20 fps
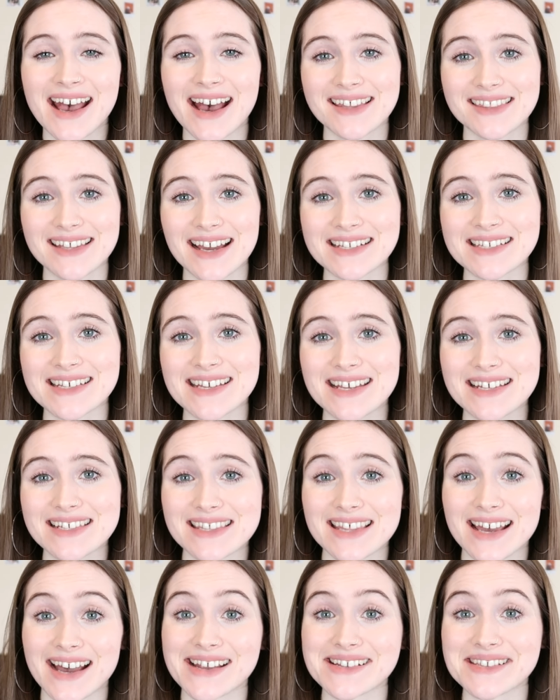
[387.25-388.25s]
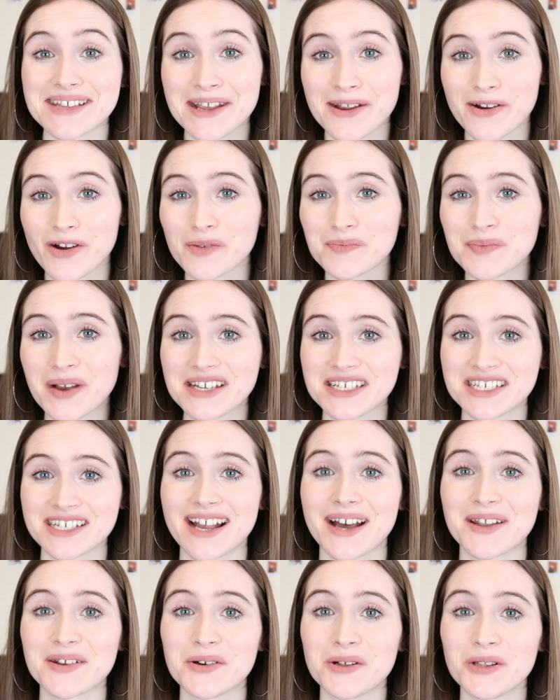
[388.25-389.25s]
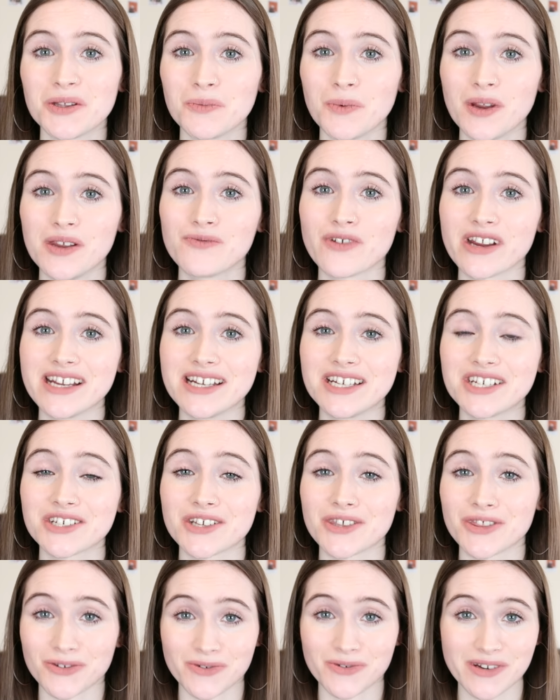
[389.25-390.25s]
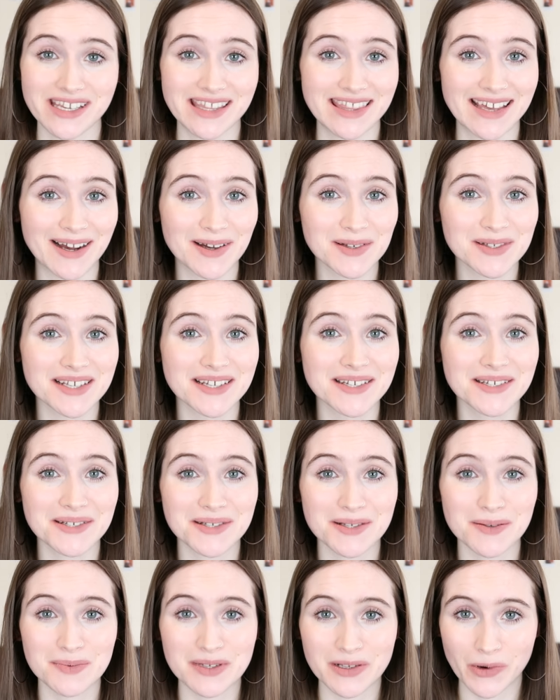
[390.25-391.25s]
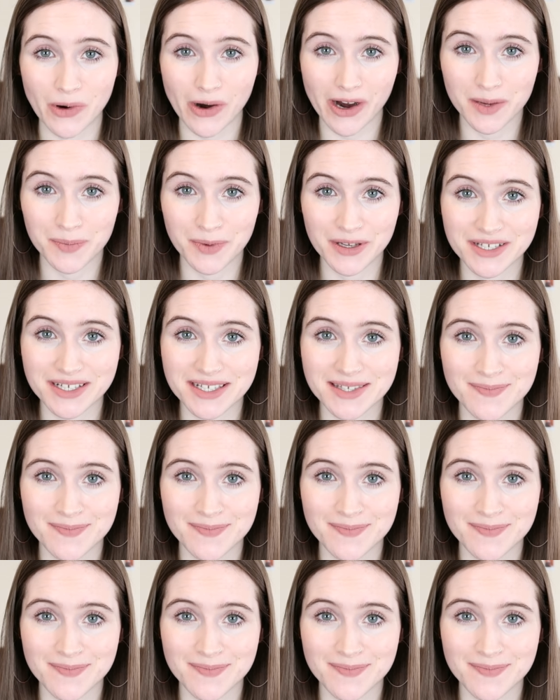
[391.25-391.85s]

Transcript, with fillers: and that is that here on my channel we reached 3,000 subscribers.